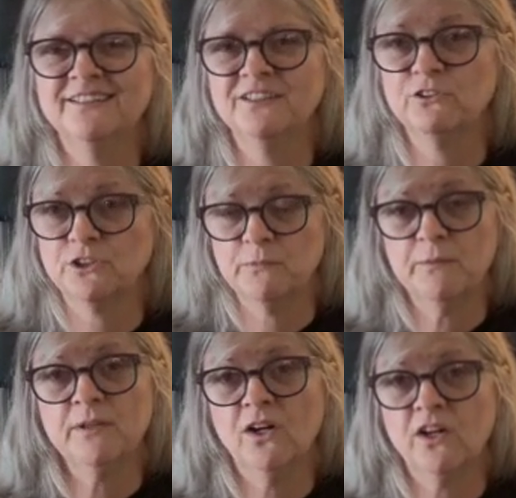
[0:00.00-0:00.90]
which might
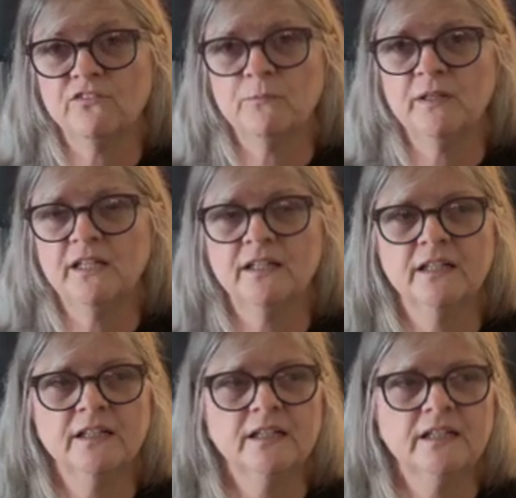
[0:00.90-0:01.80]
be hard for me.
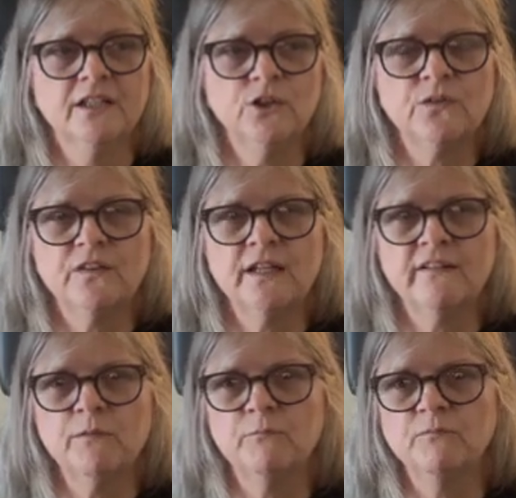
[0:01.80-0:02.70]
You would think
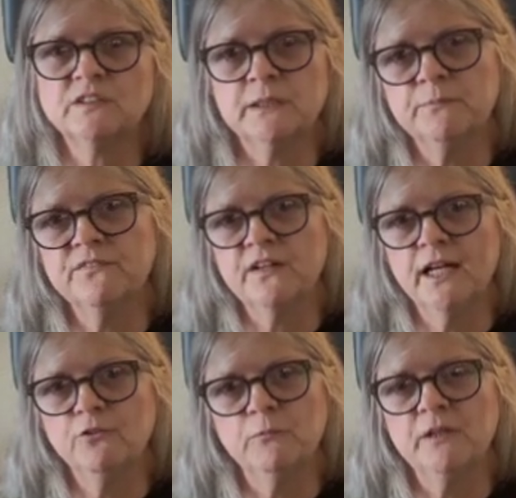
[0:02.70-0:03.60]
that simplifying
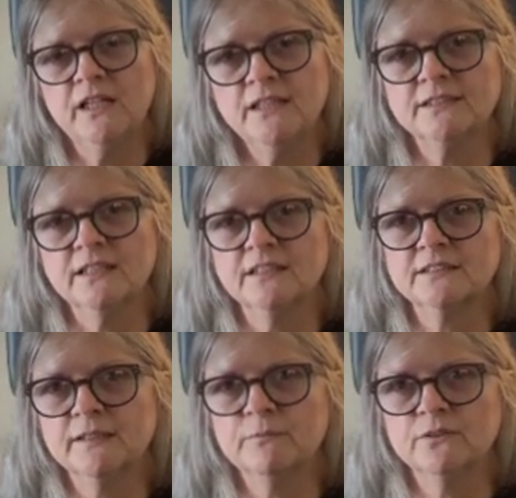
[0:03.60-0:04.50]
would be easy. It's
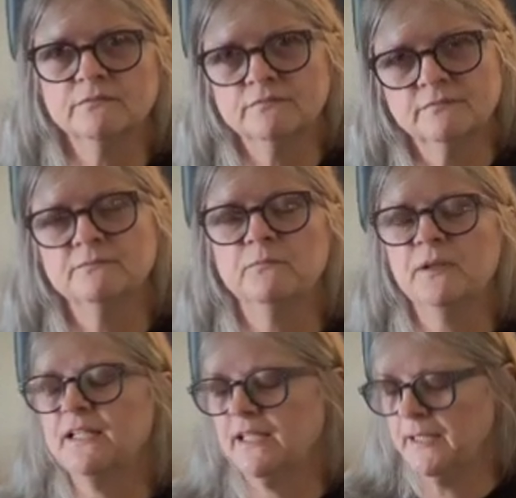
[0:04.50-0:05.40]
simple,
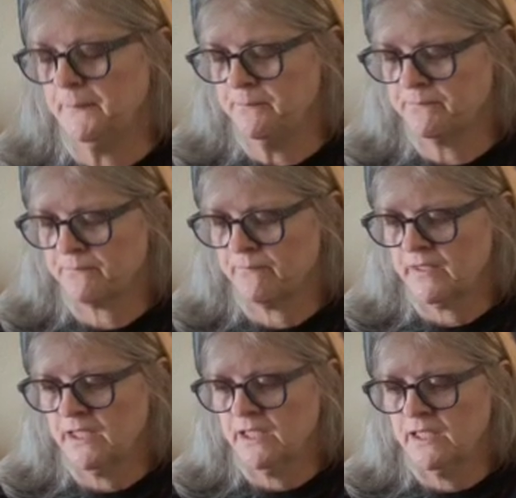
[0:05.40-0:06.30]
but
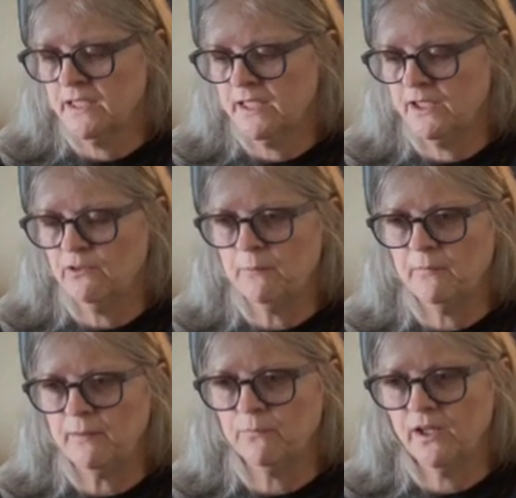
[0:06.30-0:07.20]
anyway,
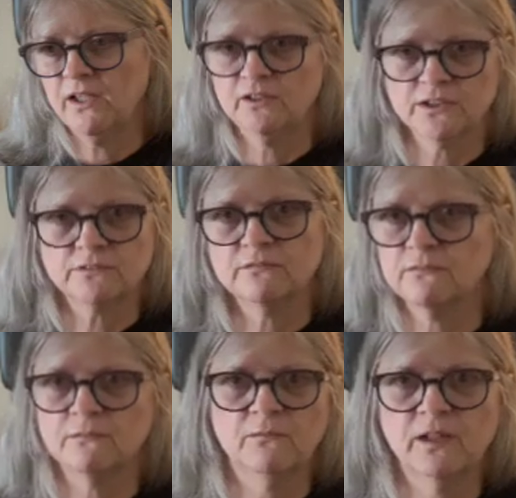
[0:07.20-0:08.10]
my brain just
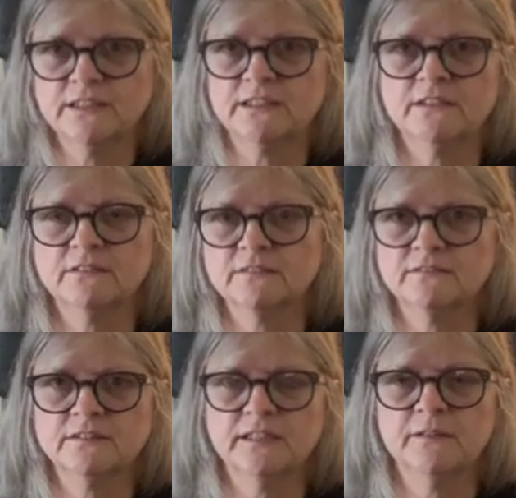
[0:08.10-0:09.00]
wants to
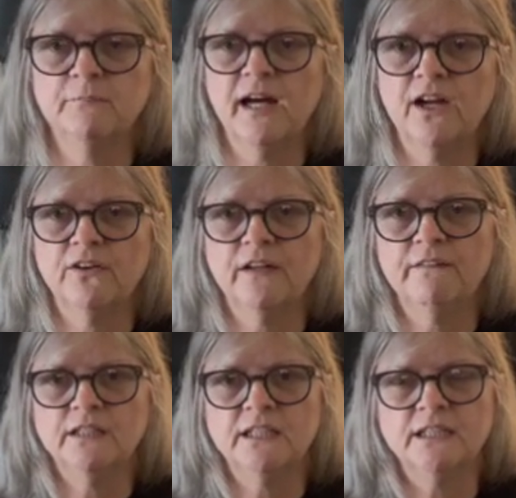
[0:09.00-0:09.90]
get mired in the
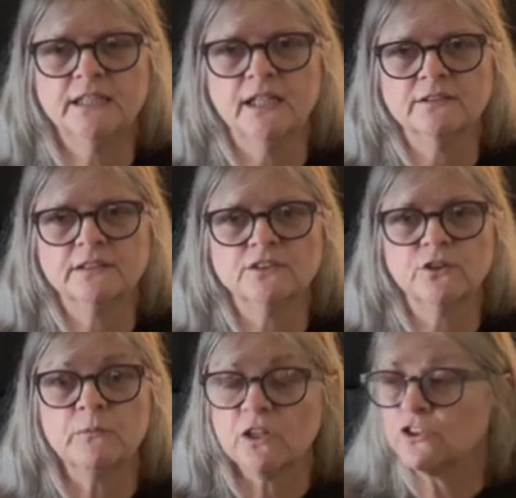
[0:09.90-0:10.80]
details, and so I'm
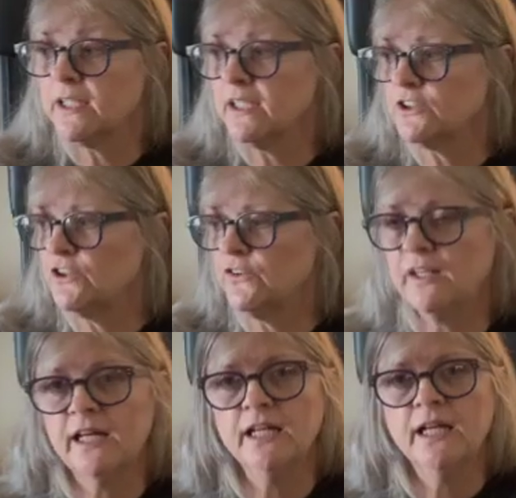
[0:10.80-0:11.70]
going to try not to do
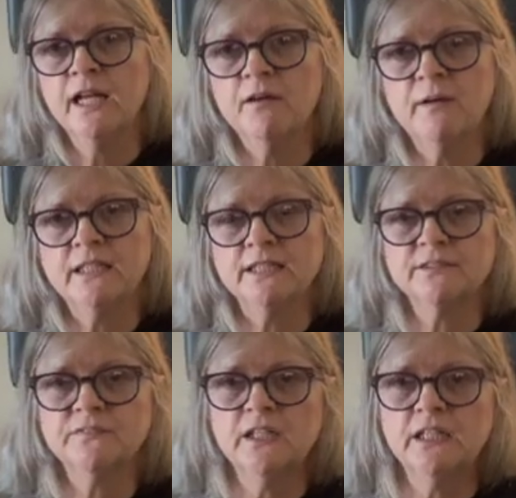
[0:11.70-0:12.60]
that and make this
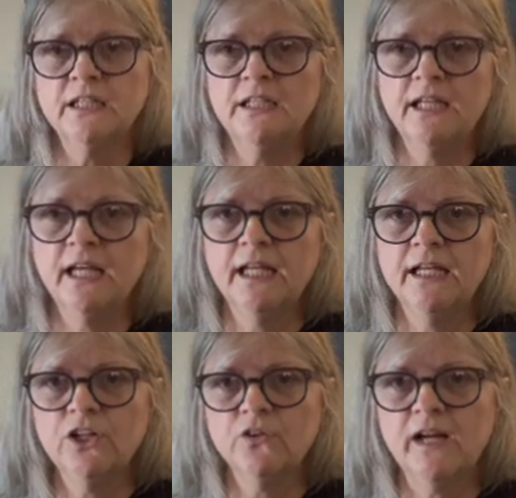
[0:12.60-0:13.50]
fun and
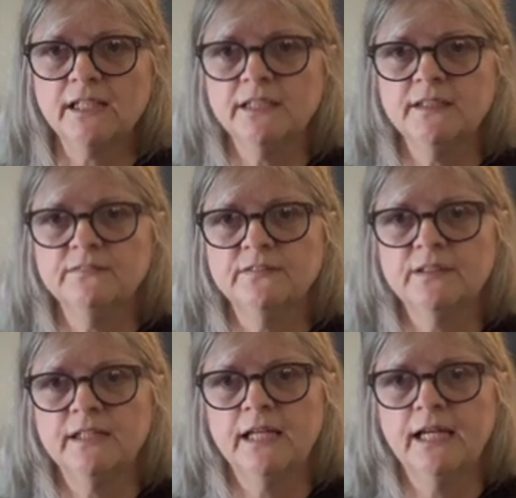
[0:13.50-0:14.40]
interactive.
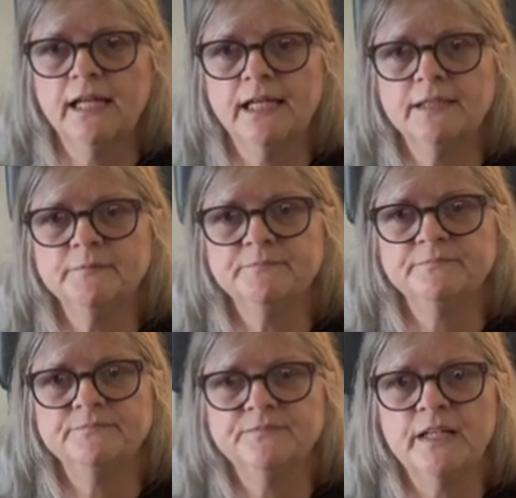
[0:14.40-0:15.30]
And
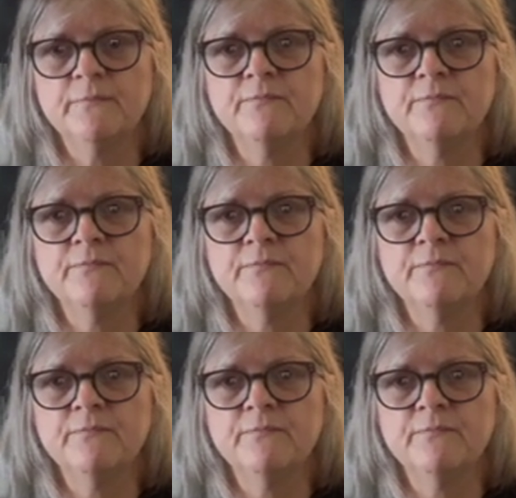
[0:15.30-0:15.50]
yeah,